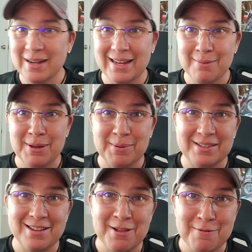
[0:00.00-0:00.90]
I gotta be able to
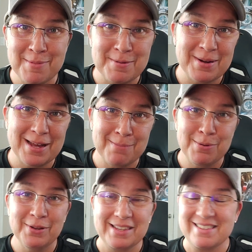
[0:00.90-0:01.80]
tell everybody what kind of
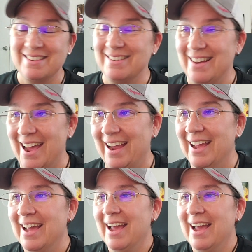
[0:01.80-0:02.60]
bird this is today.